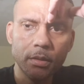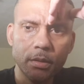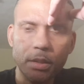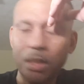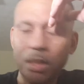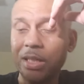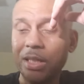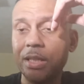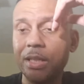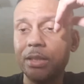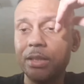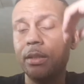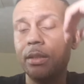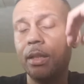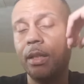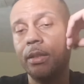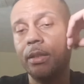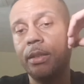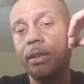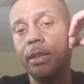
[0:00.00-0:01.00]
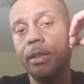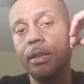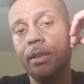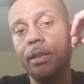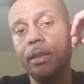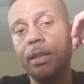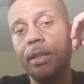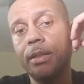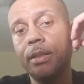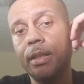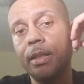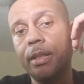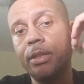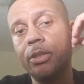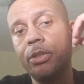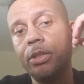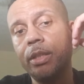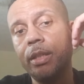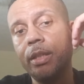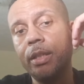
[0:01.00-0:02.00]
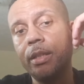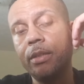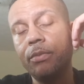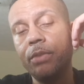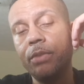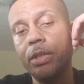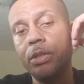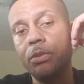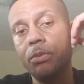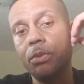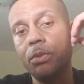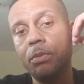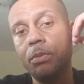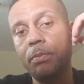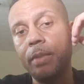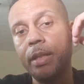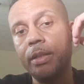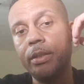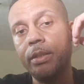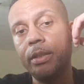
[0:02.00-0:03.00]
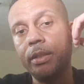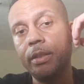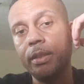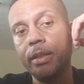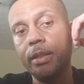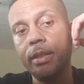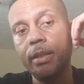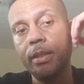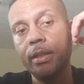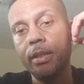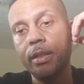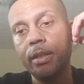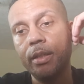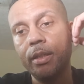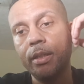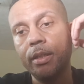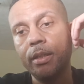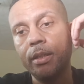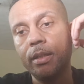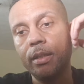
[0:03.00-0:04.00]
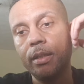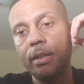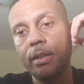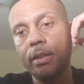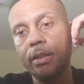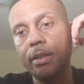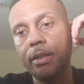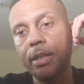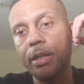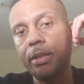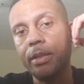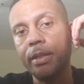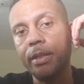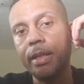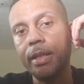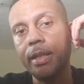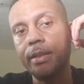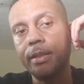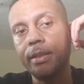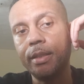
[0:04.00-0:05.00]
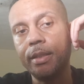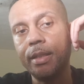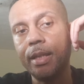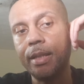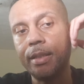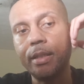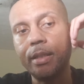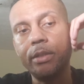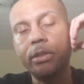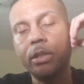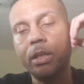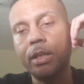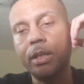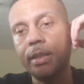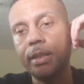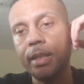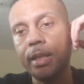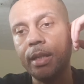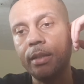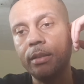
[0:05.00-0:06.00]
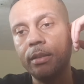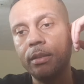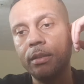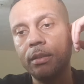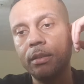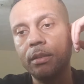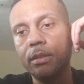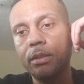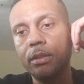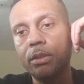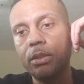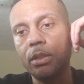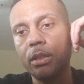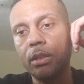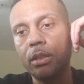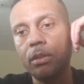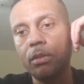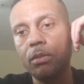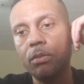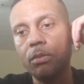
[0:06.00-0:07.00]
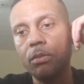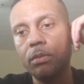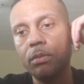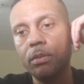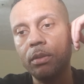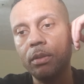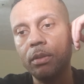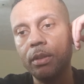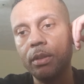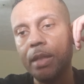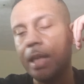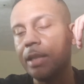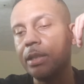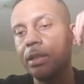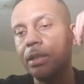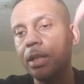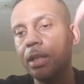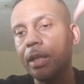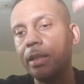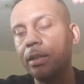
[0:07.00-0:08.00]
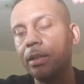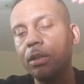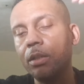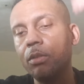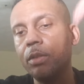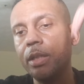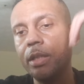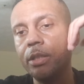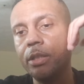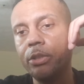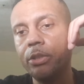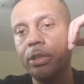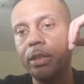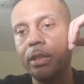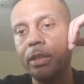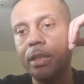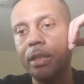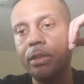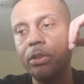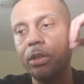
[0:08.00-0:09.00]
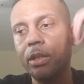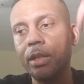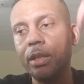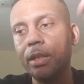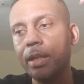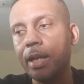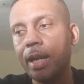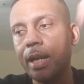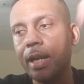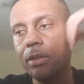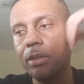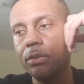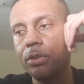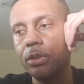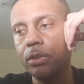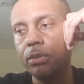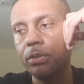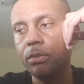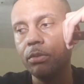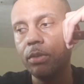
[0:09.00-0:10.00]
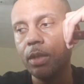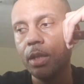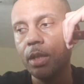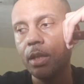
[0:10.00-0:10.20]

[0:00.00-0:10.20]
lust, like I said, the lust energy individuals basically they're connected to that. They're taught that, so that's like low energy. They taught how to.